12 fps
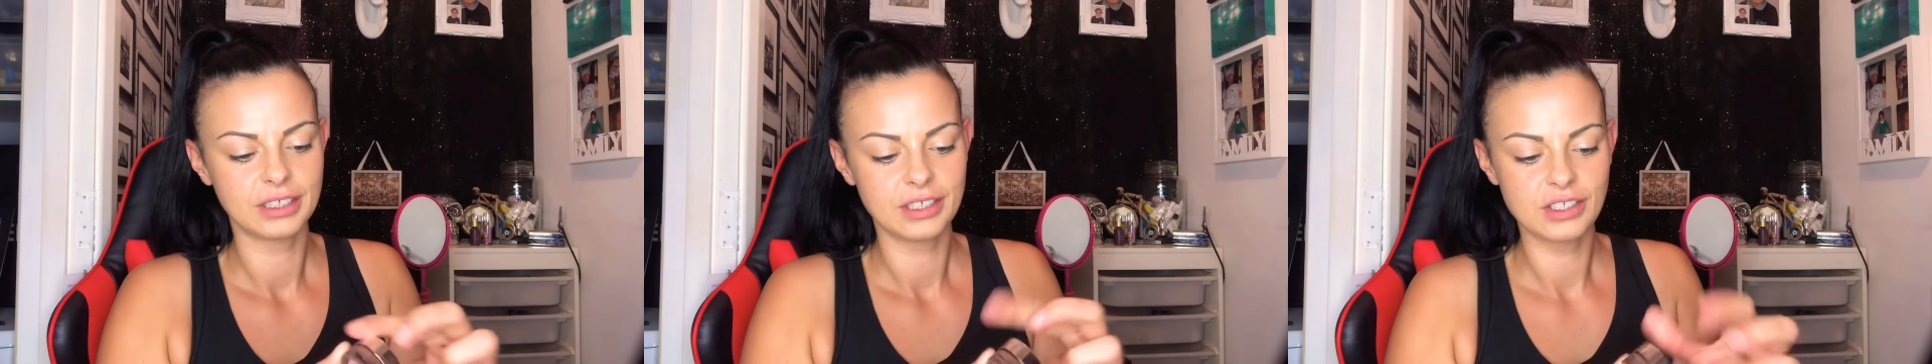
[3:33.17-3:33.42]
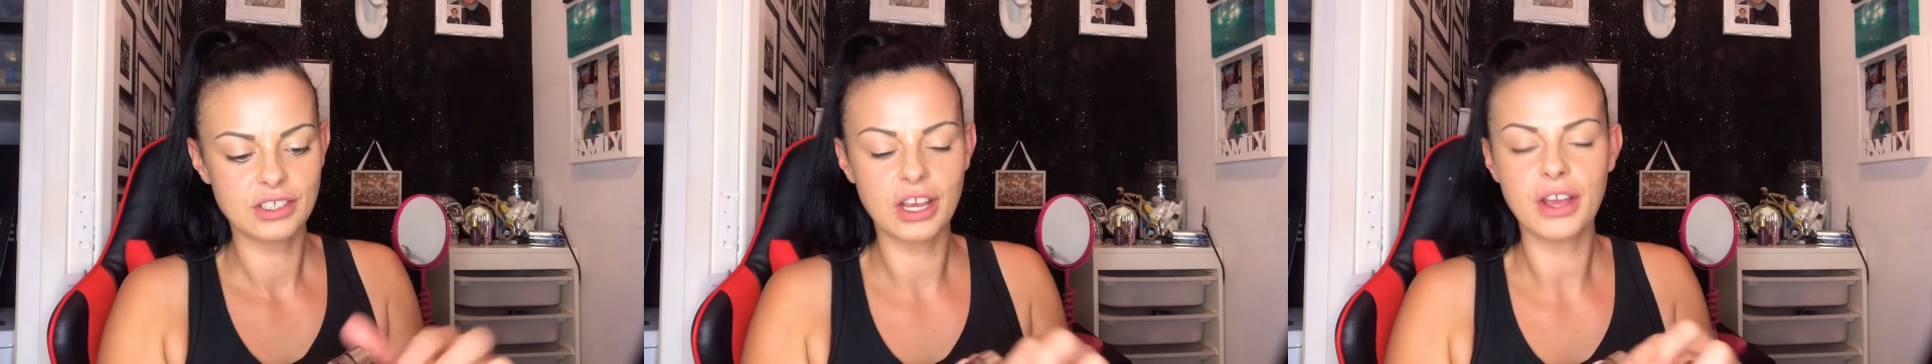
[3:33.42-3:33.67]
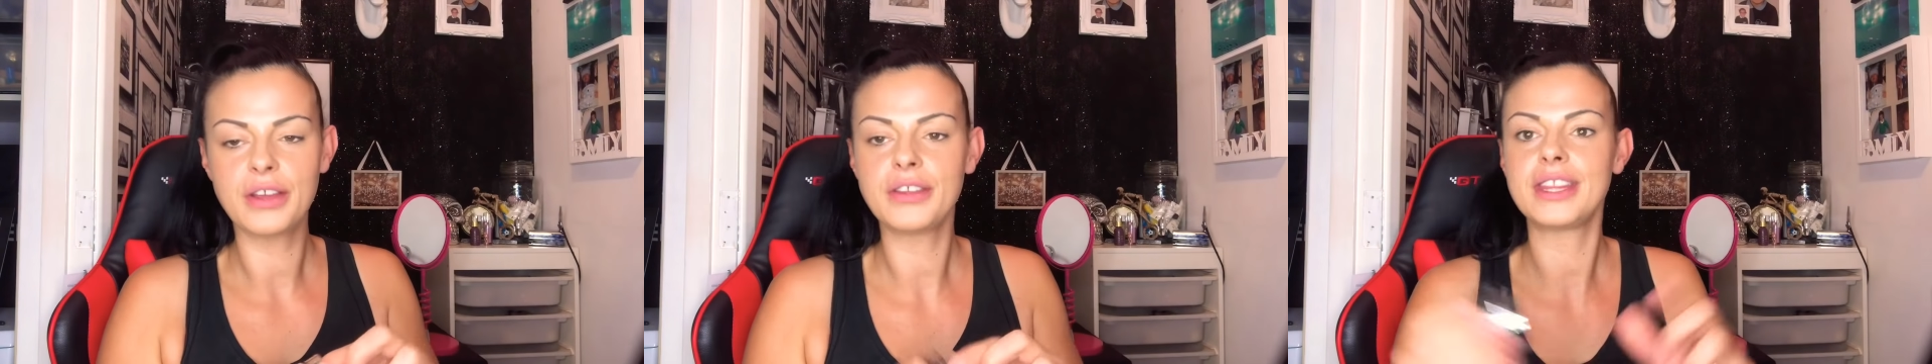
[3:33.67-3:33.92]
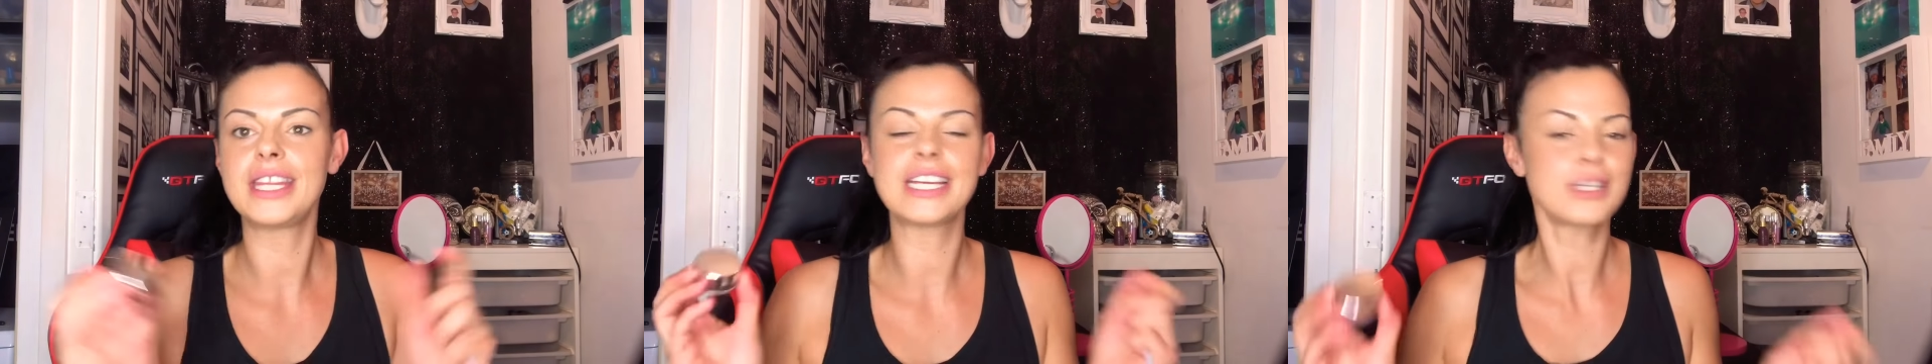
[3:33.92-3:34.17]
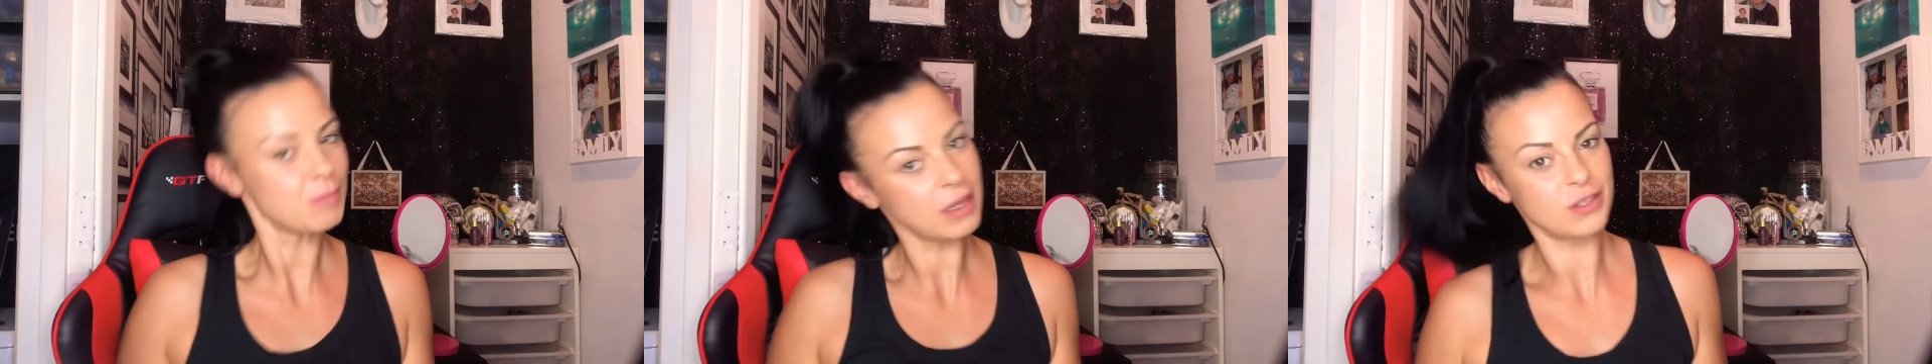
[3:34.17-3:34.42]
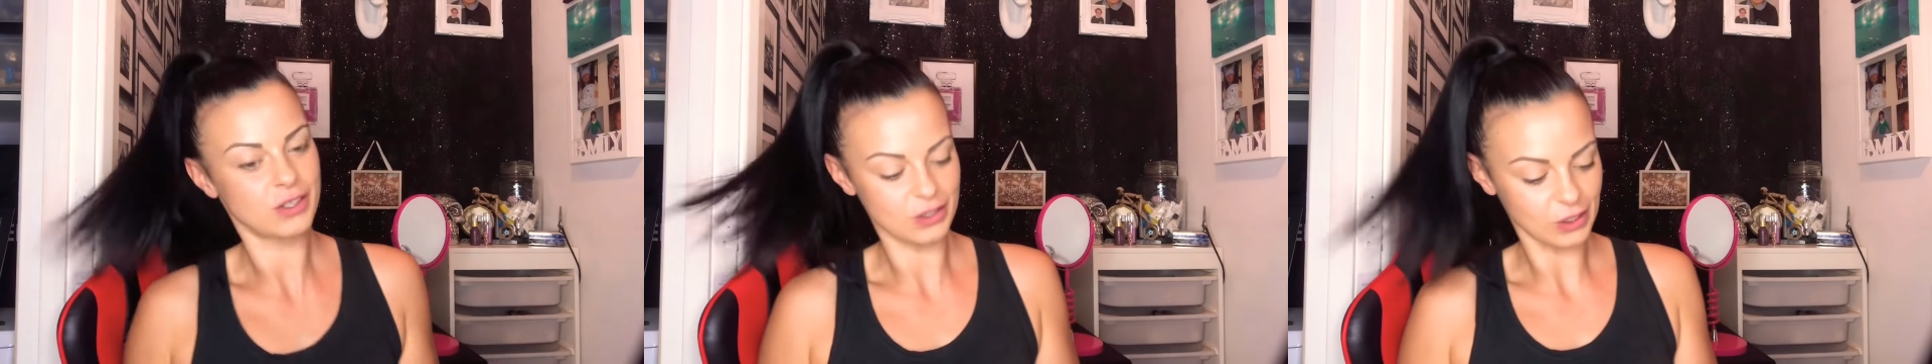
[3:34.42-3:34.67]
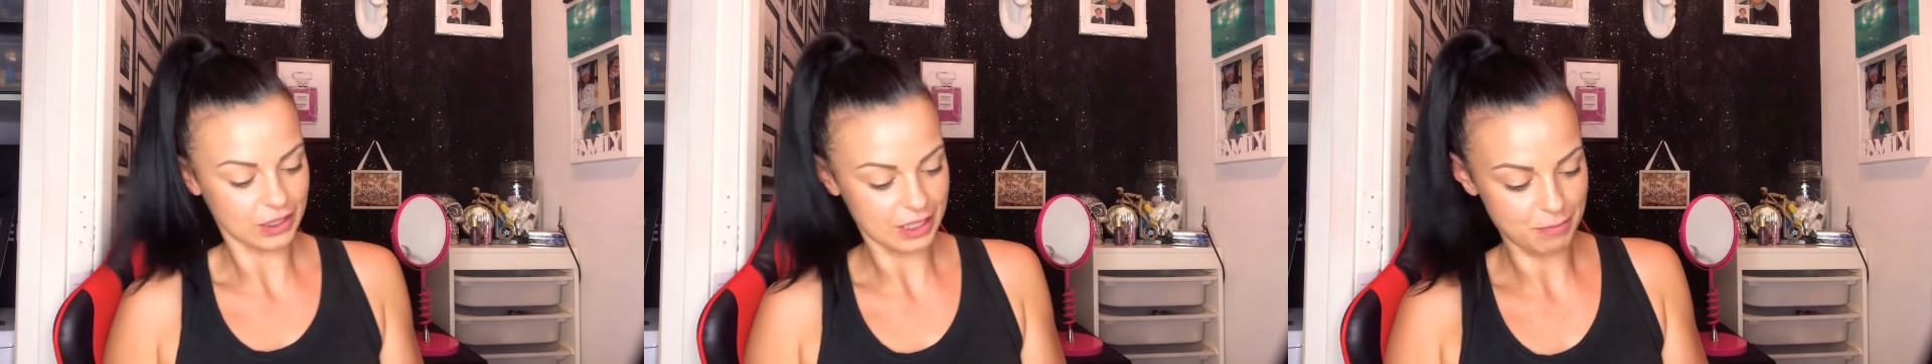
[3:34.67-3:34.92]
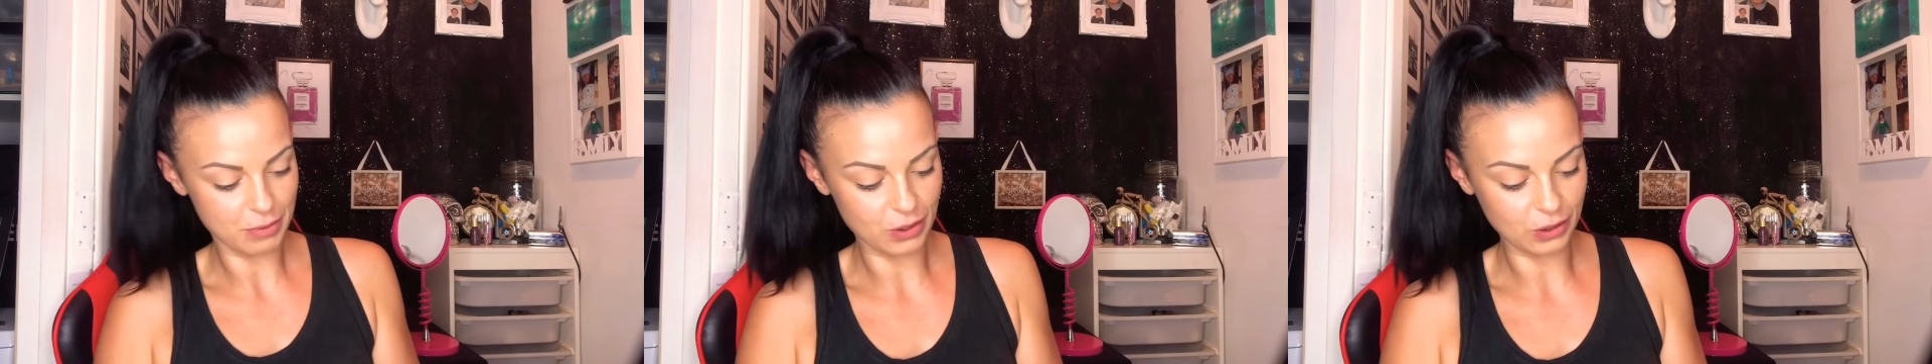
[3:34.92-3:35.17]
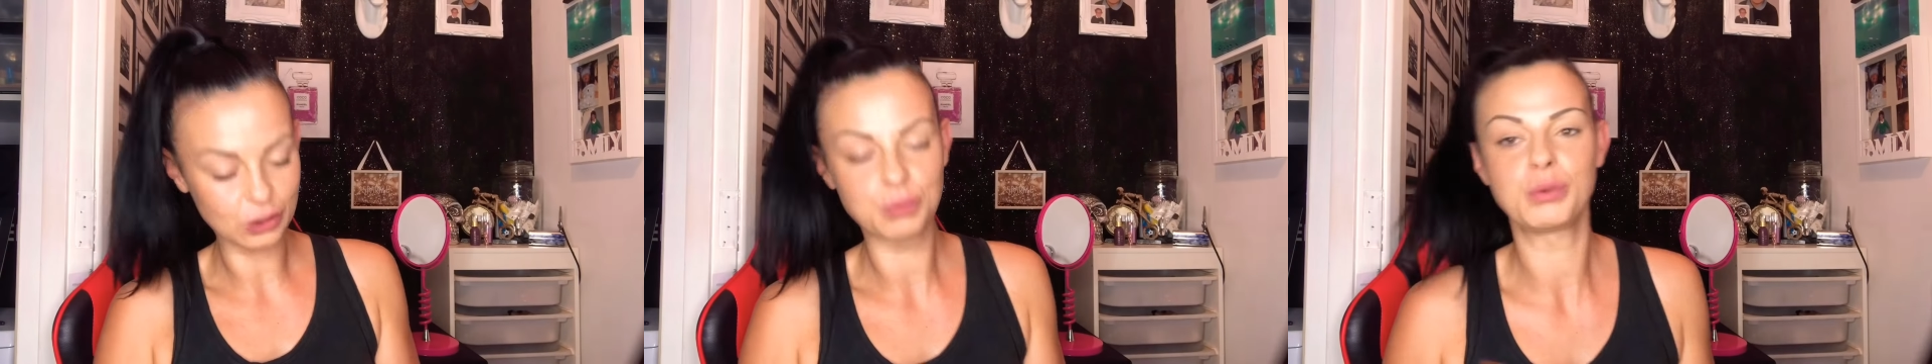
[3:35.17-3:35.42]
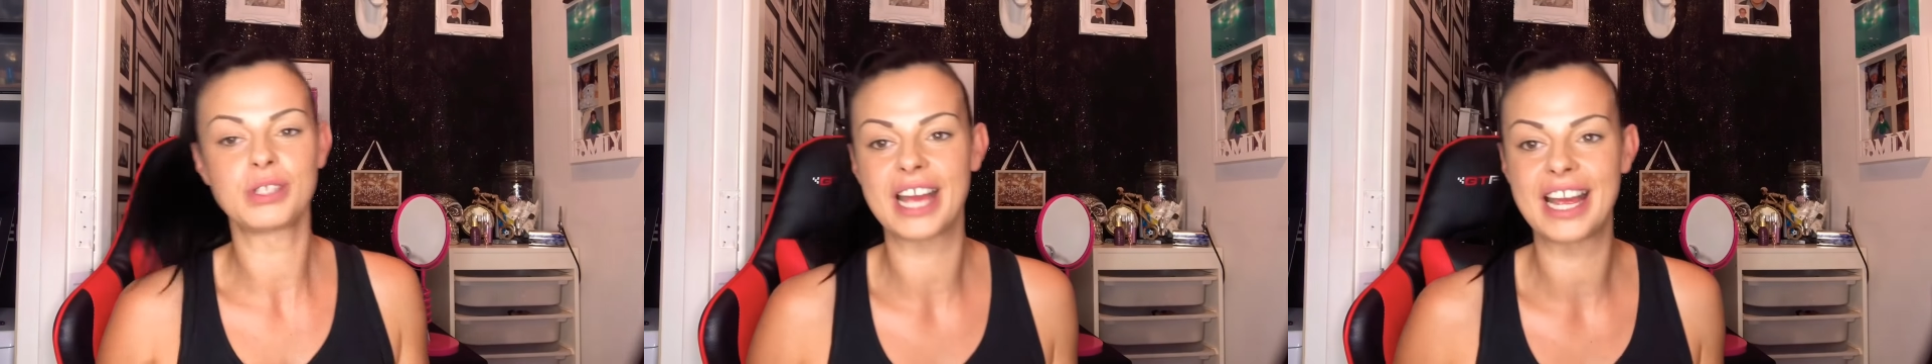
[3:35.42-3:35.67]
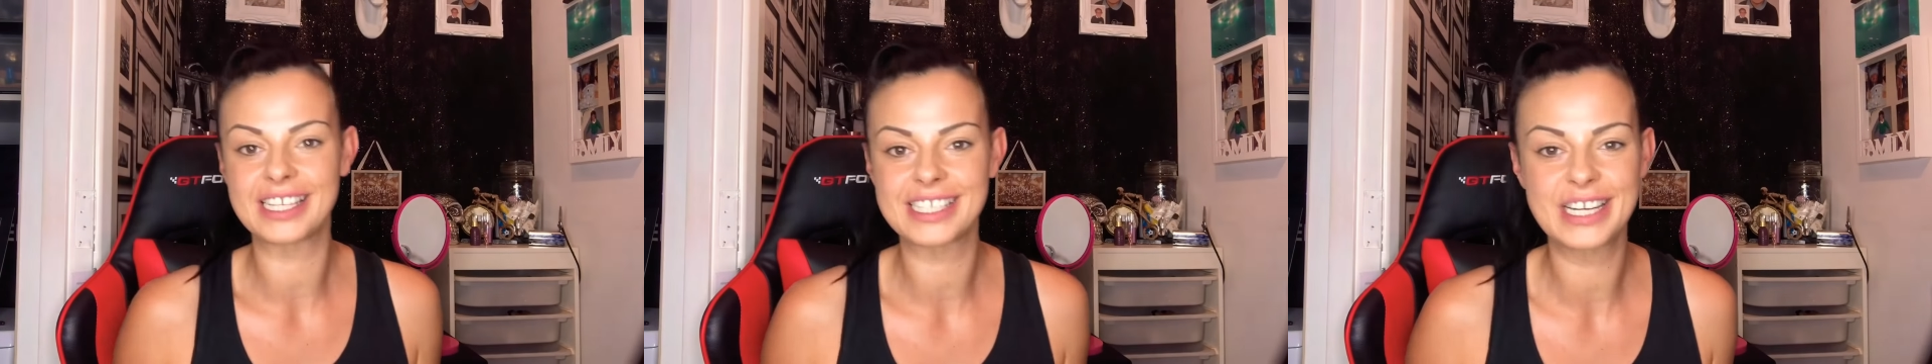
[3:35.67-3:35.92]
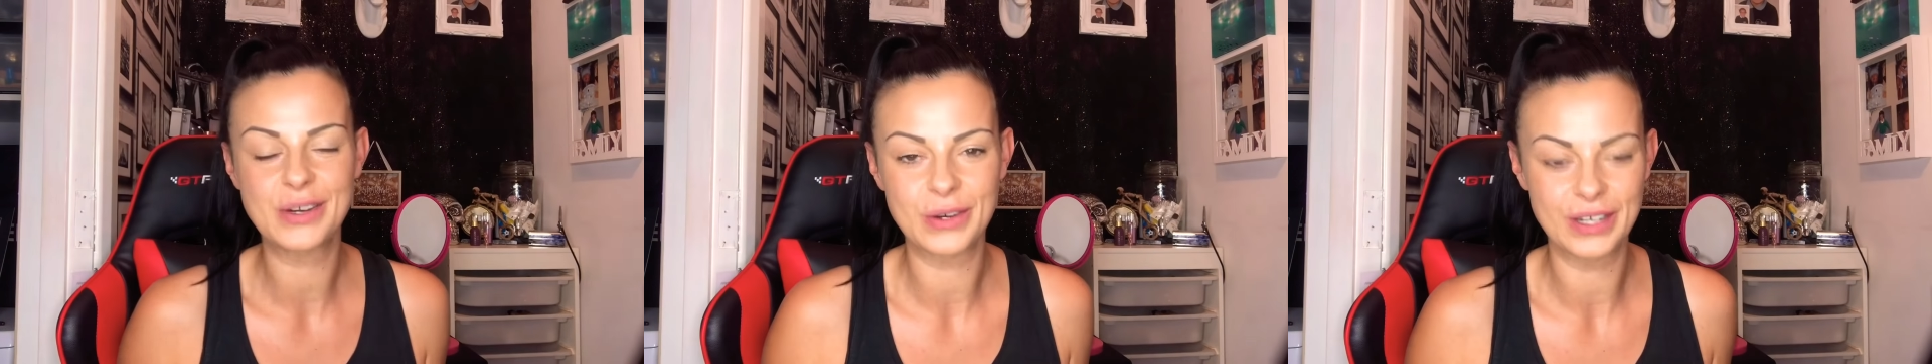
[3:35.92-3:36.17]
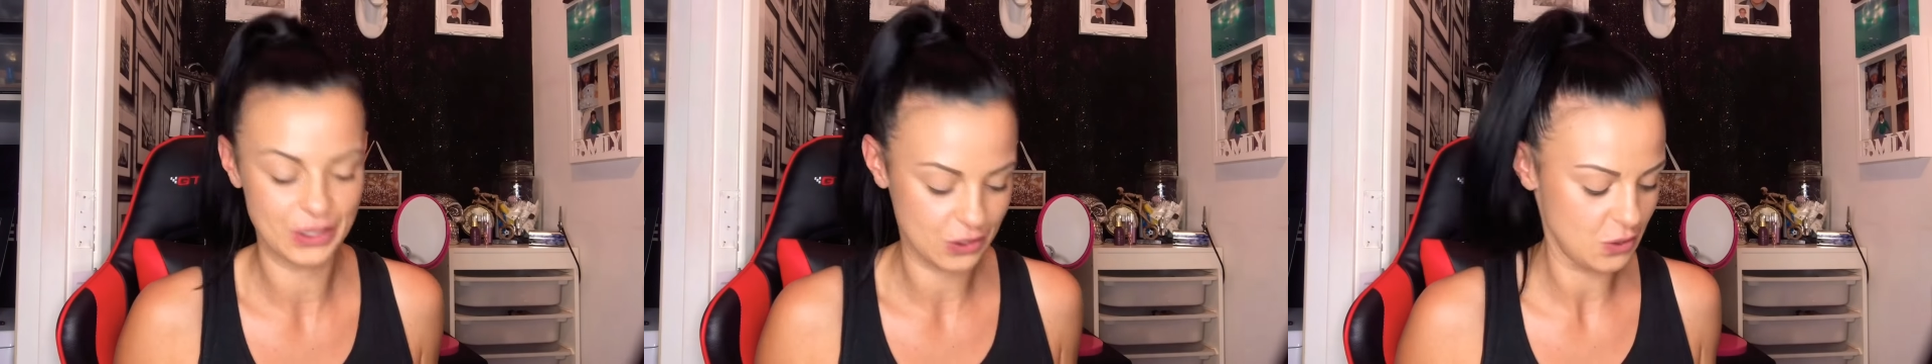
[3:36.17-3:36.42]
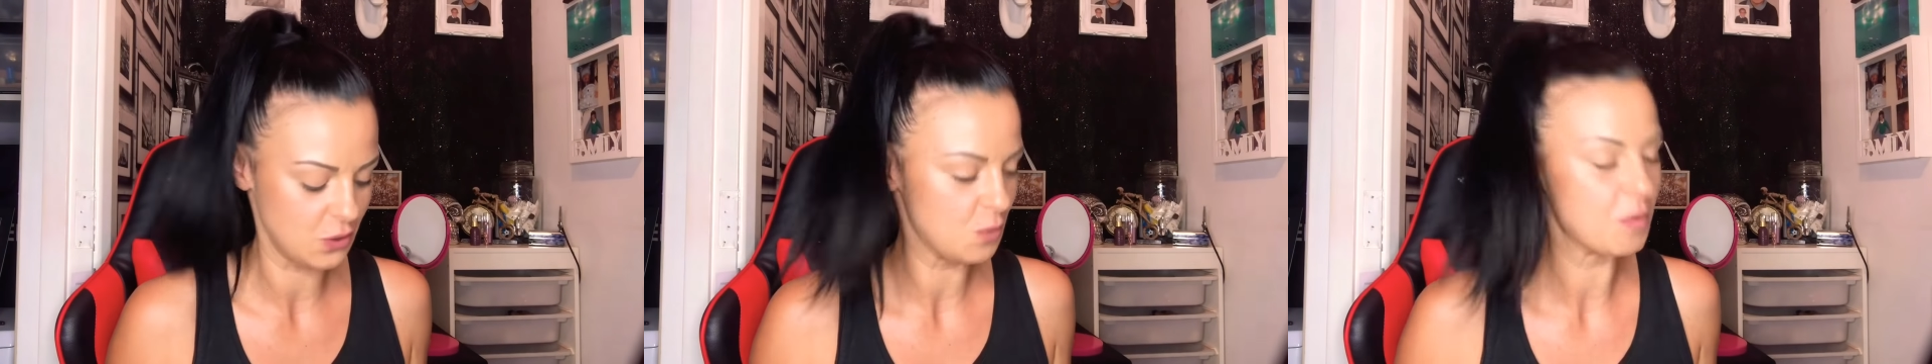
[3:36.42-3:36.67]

So this month's glossy box was actually quite cool.